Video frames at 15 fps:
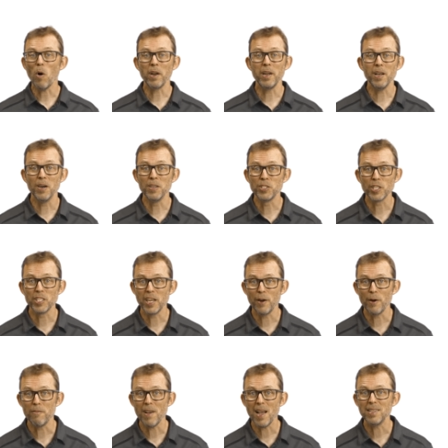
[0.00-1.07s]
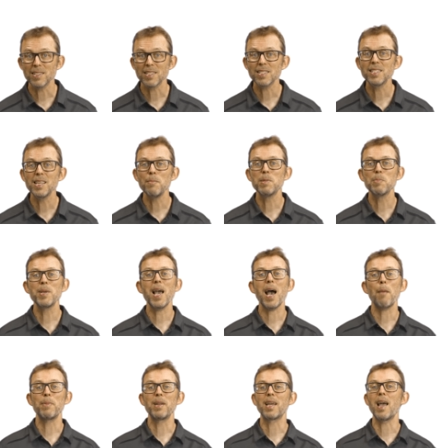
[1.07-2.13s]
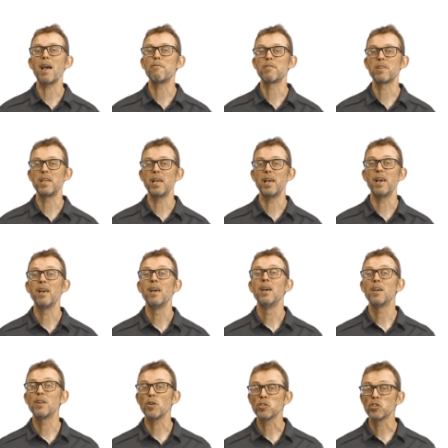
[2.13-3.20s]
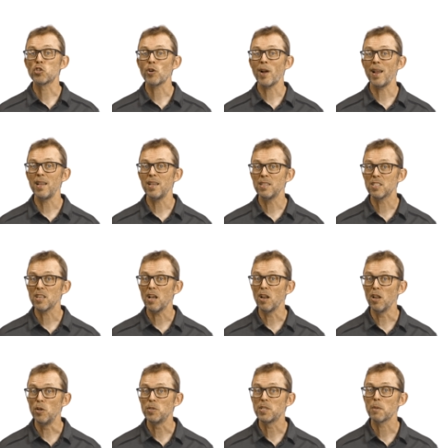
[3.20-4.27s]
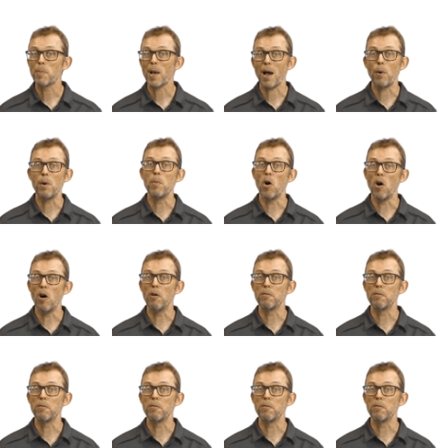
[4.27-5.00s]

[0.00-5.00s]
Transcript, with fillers: One in a hundred year events seem to be happening every year, and Australians are losing power more